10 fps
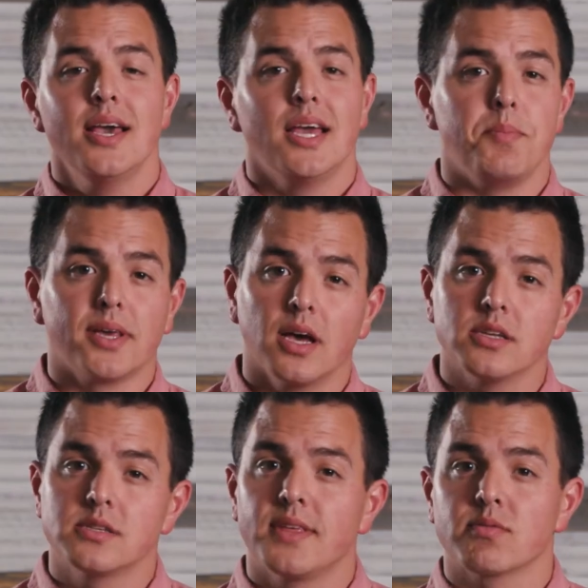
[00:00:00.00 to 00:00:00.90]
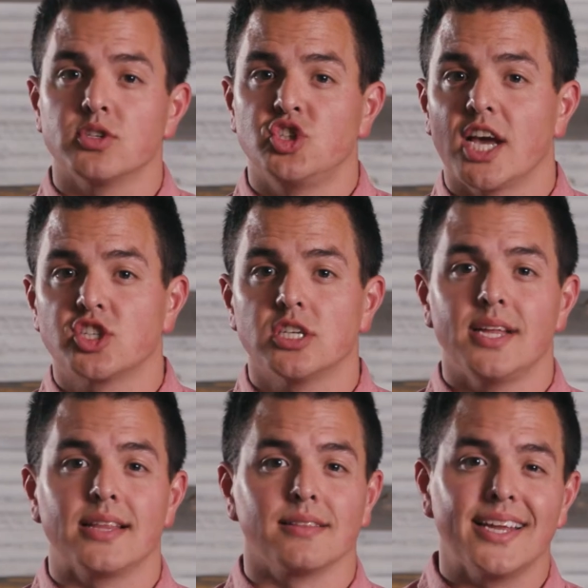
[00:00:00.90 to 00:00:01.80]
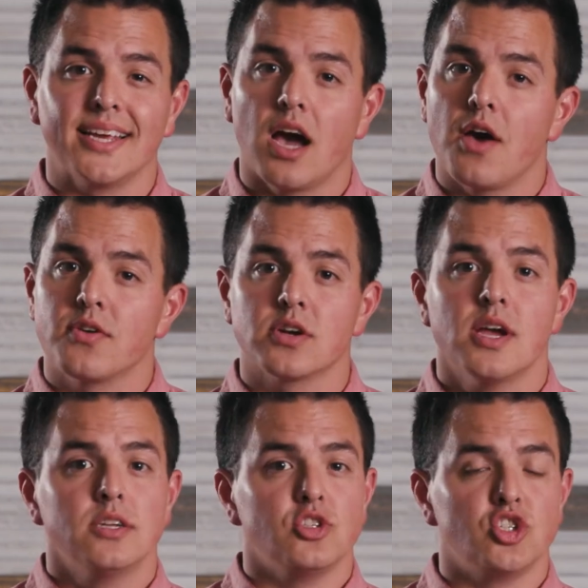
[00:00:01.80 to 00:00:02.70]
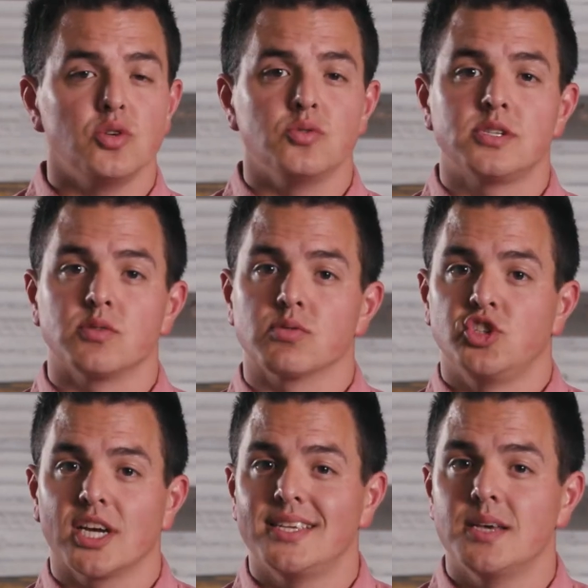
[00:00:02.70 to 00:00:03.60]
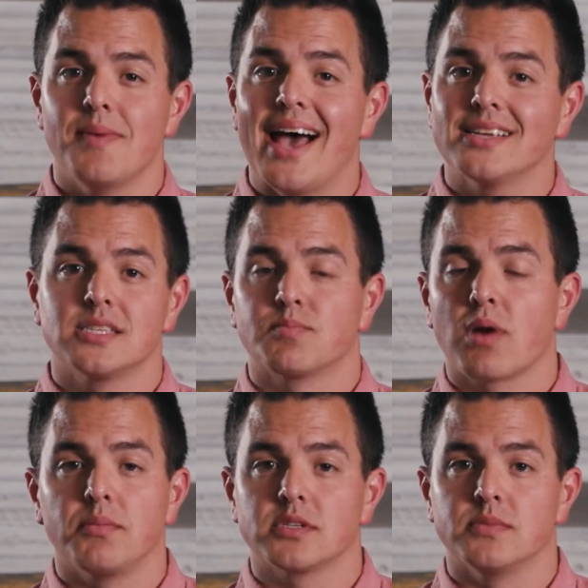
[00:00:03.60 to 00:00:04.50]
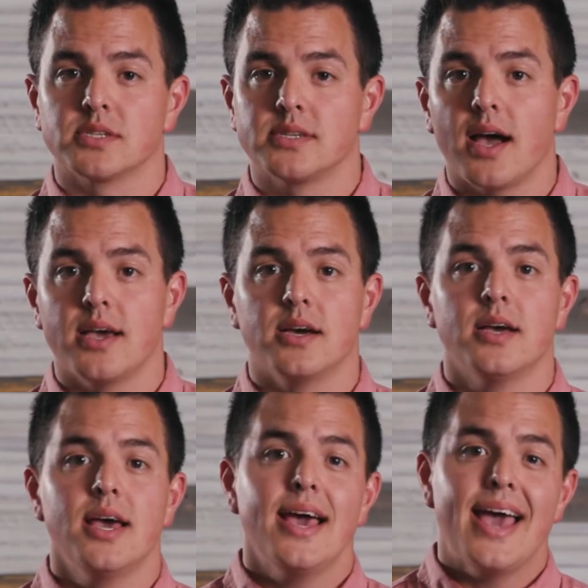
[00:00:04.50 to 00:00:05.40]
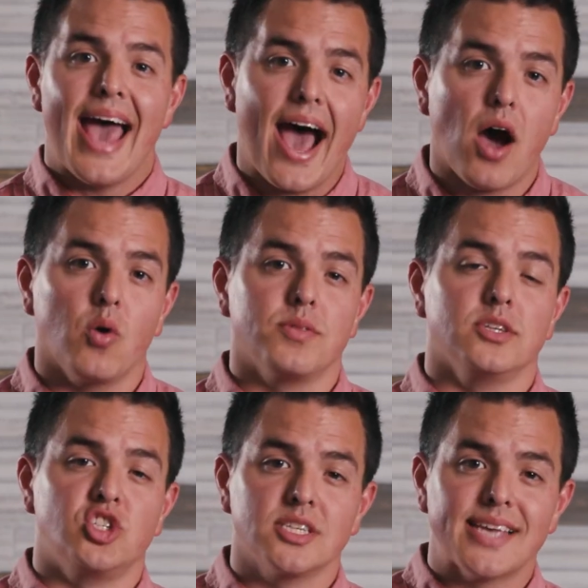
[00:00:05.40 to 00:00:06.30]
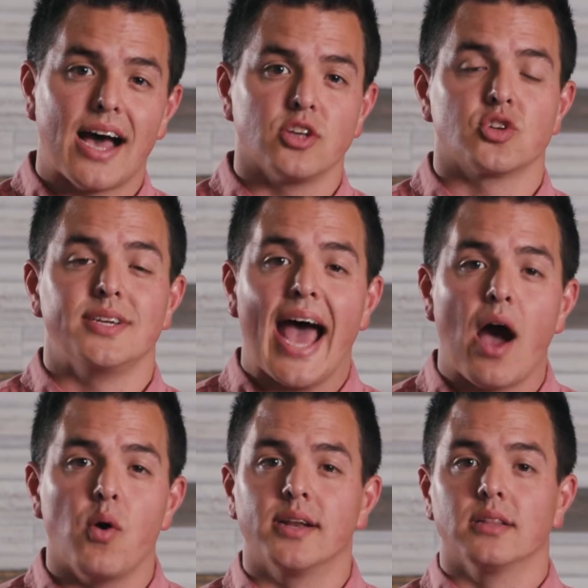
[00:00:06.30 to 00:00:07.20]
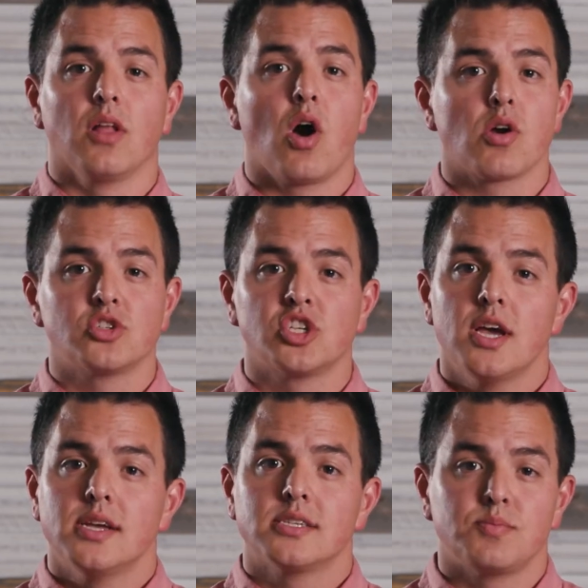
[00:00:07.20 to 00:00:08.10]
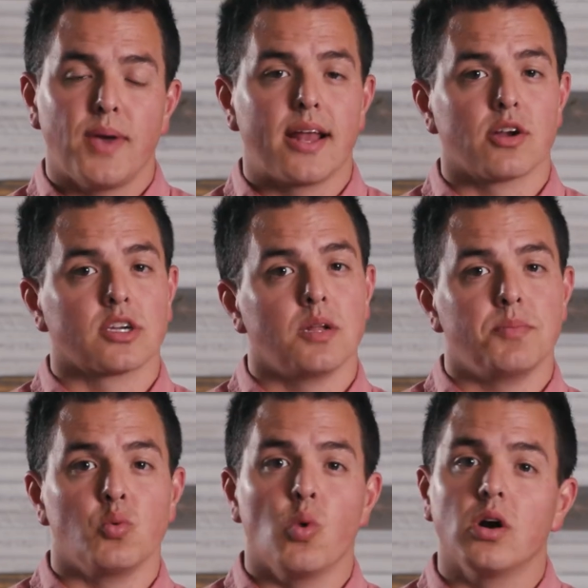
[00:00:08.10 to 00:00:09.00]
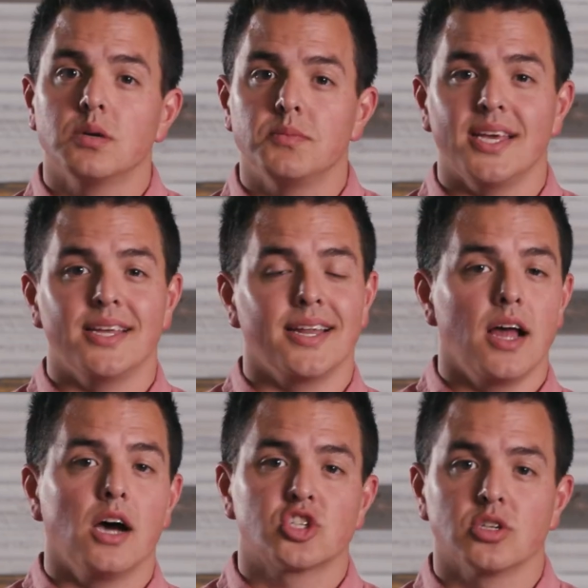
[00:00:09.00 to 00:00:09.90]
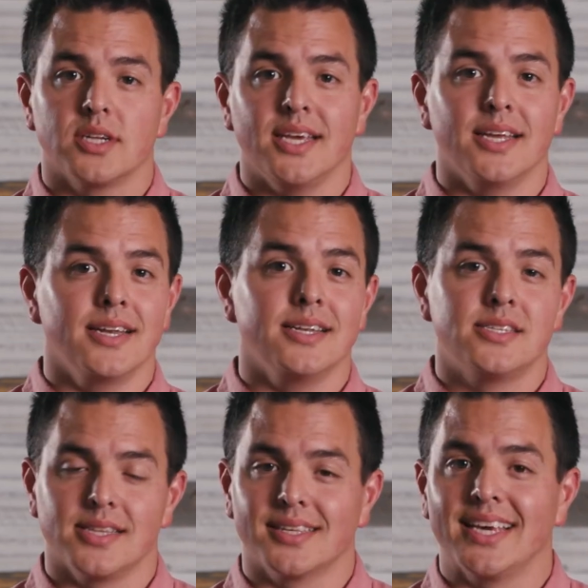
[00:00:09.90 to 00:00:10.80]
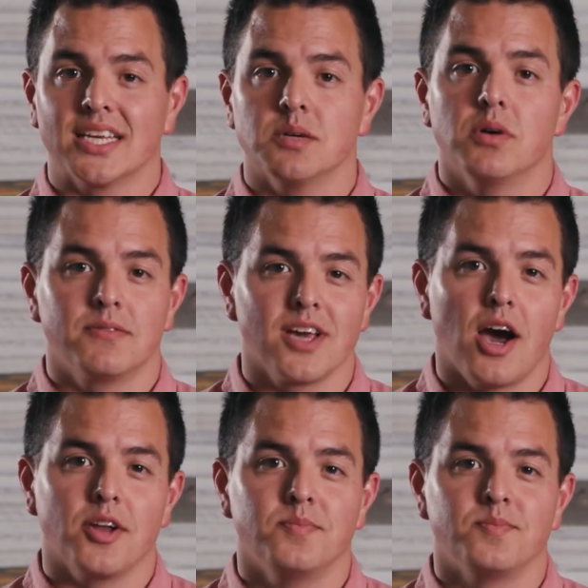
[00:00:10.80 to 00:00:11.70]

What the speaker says: And because of their rejection and leading other Jews to reject him as the promised Messiah, how the Gentiles are now in a large span are going to be welcomed in and ushered in to the kingdom of God.